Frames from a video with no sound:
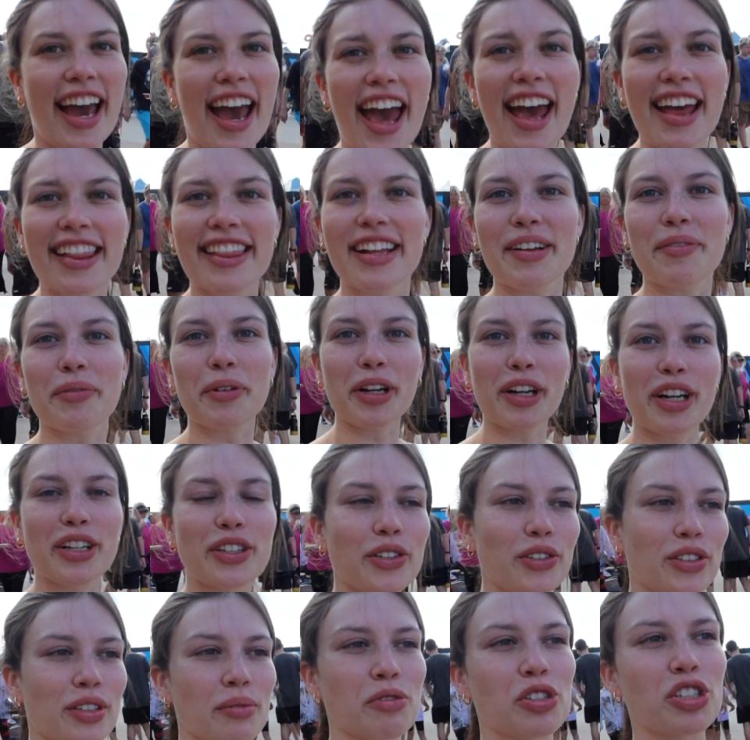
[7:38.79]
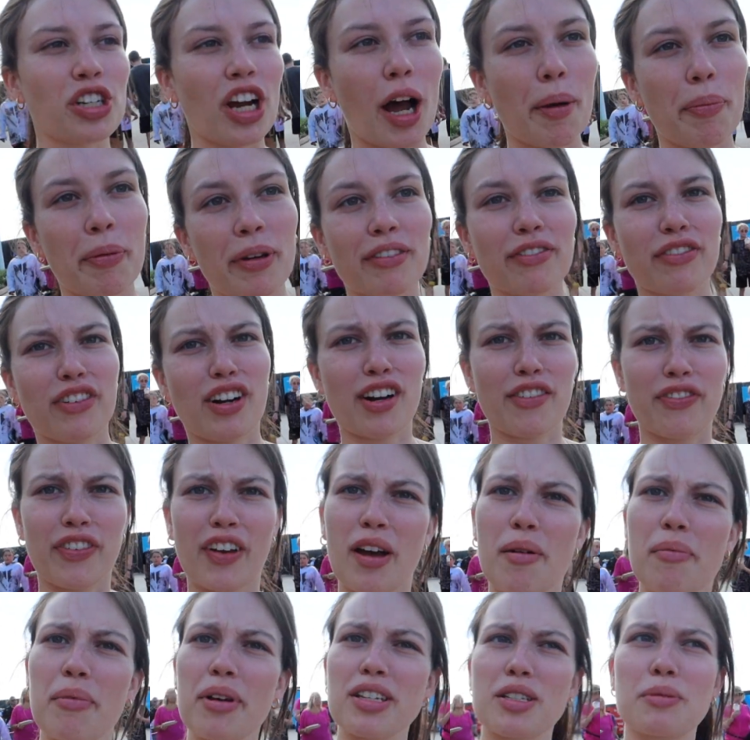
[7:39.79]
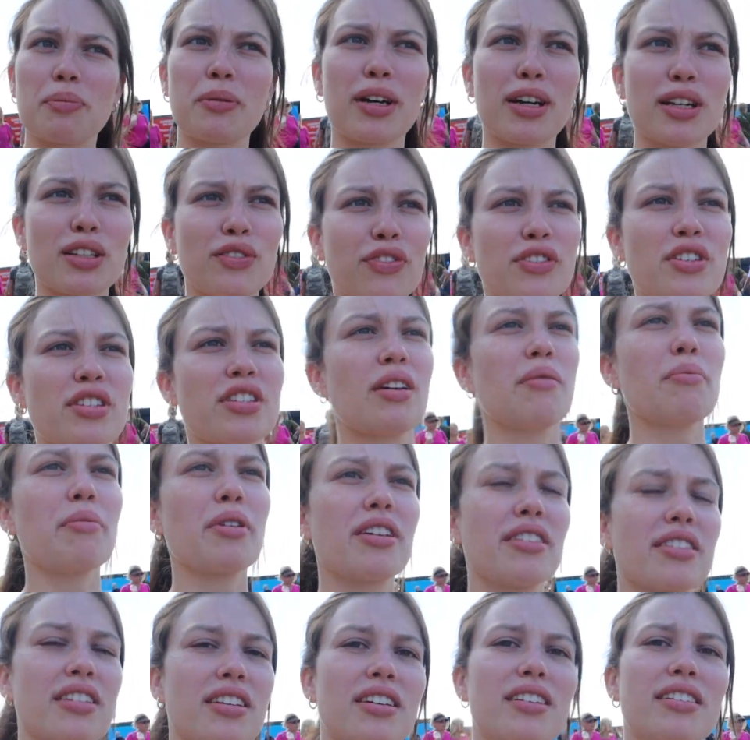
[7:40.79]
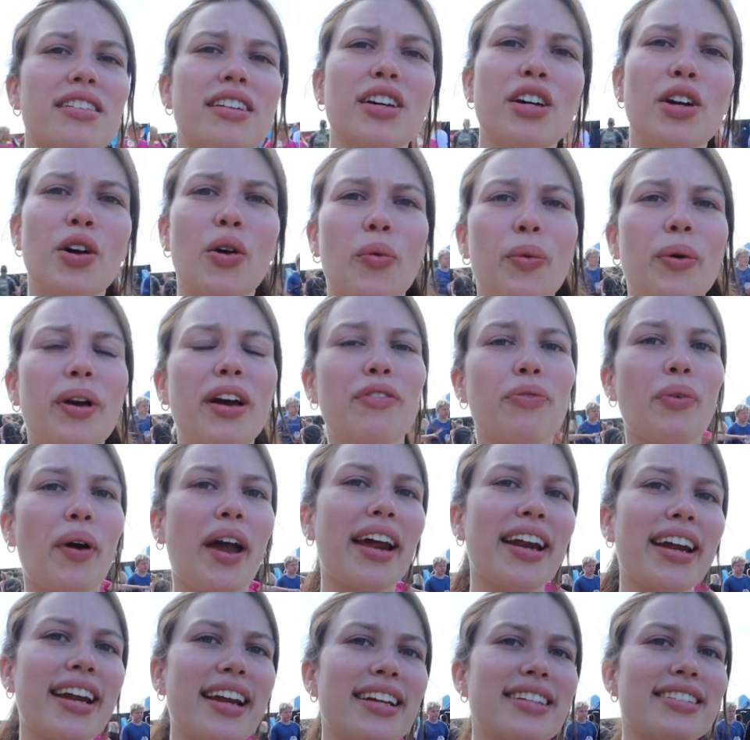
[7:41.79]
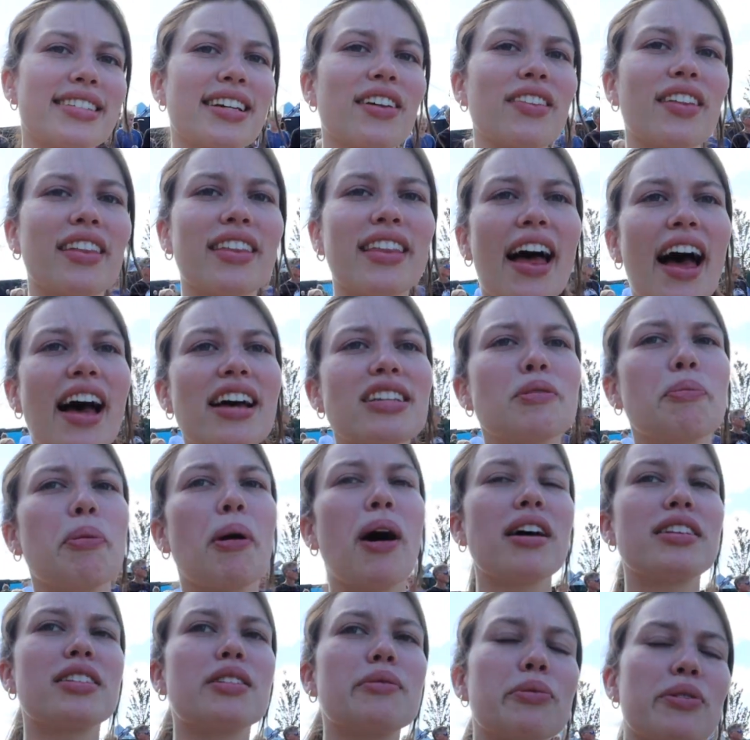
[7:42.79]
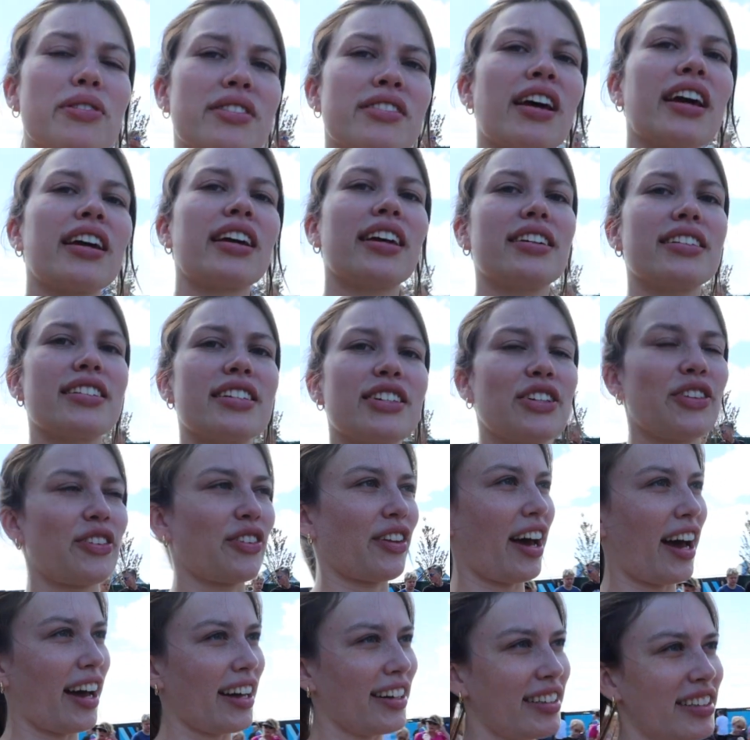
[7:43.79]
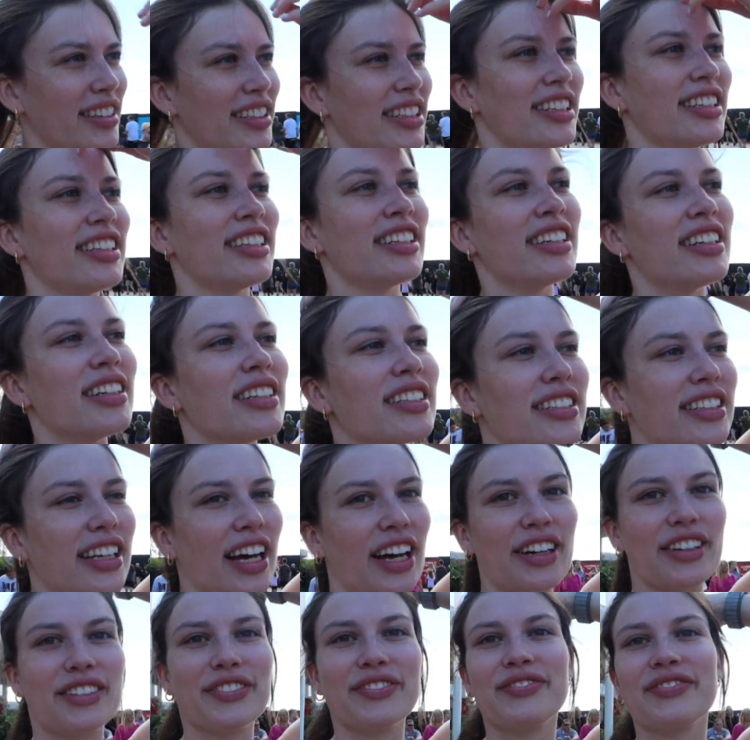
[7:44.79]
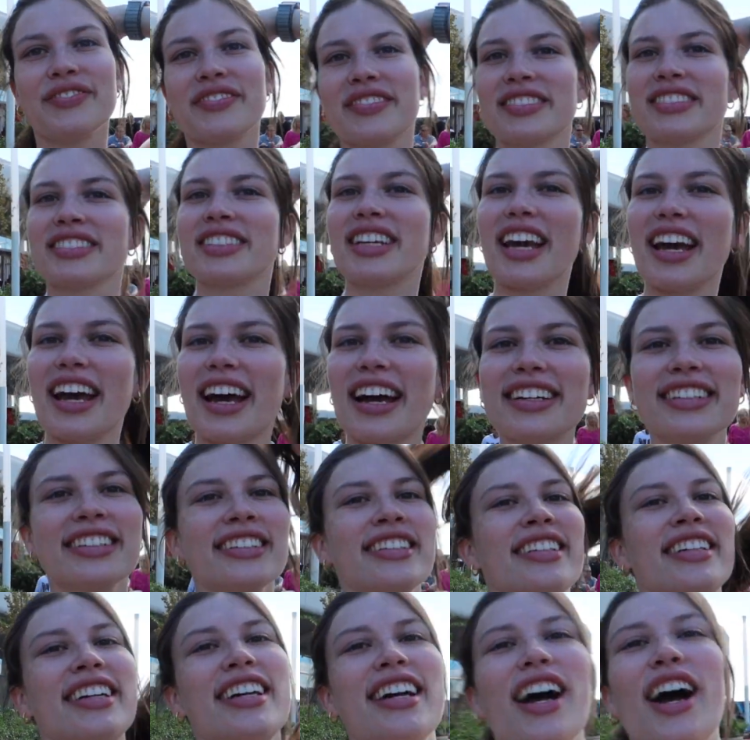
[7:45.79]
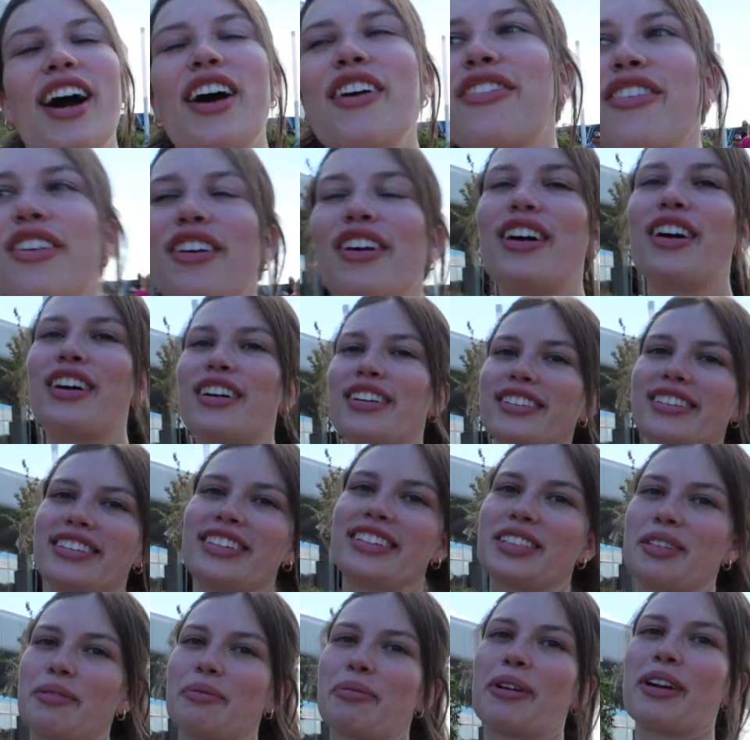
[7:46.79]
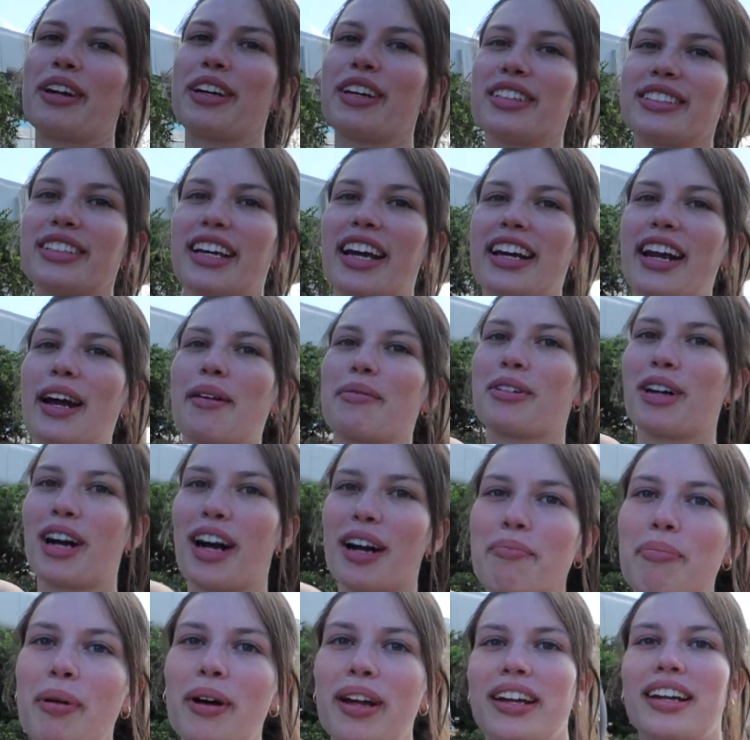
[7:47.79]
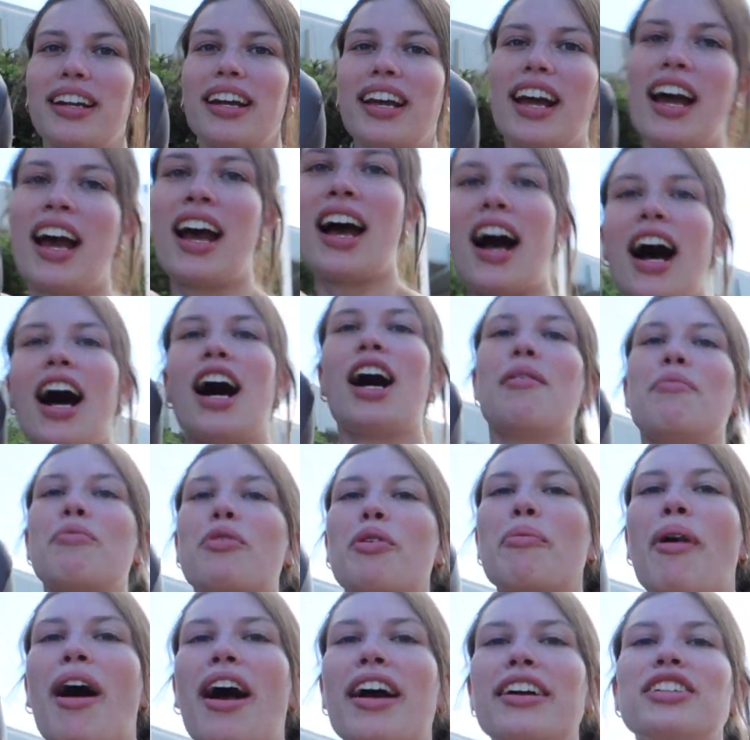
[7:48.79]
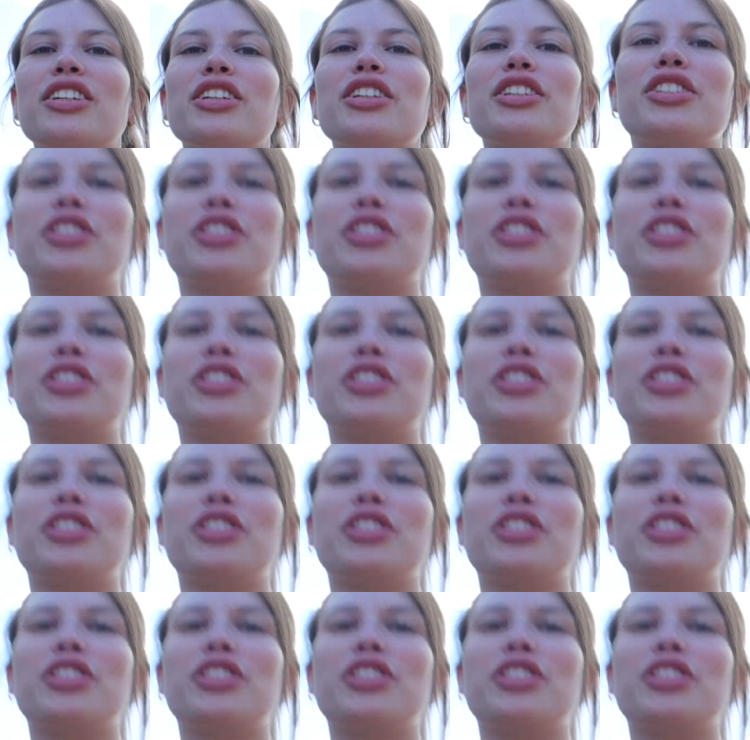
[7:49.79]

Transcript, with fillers: And then we're gonna do some shopping for our families because for some reason we have waited until the last possible second to do that. So yeah, overall, it's a pretty good day in Epcot, but um, reminder